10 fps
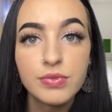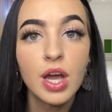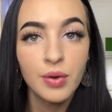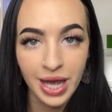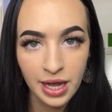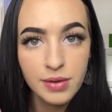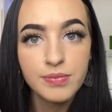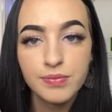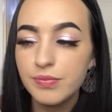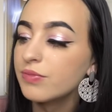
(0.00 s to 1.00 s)
Okay.
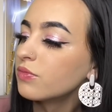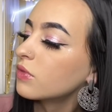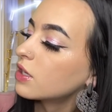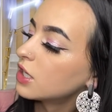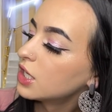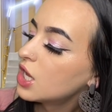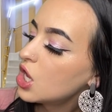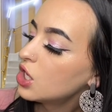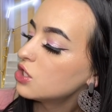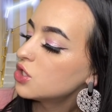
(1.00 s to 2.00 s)

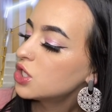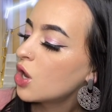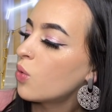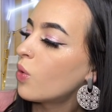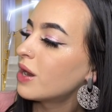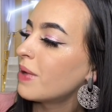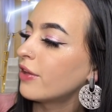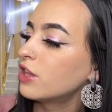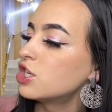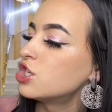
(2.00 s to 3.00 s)
So what
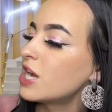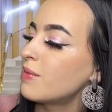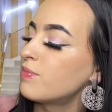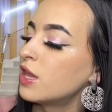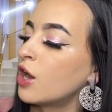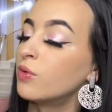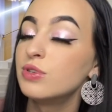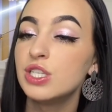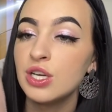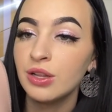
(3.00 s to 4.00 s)
about the shape though?
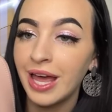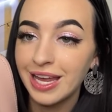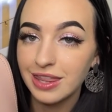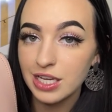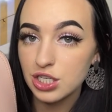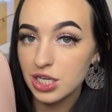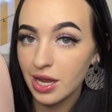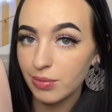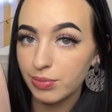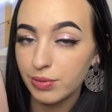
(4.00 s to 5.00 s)
Do you like this
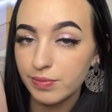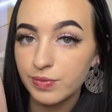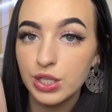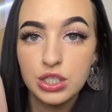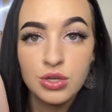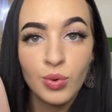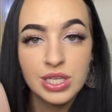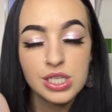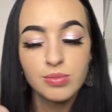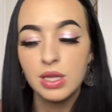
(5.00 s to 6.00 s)
shape? Do you
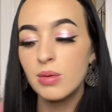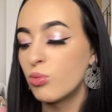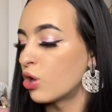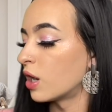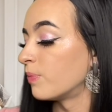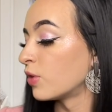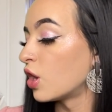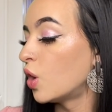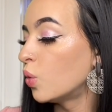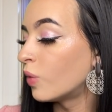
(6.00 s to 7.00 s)
want something more
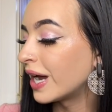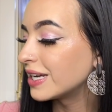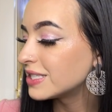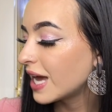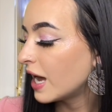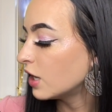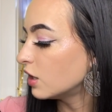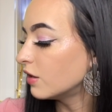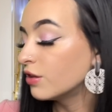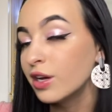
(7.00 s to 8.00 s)

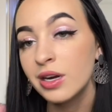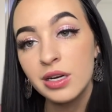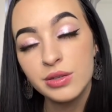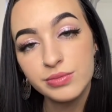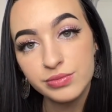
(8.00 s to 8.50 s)
rectangular?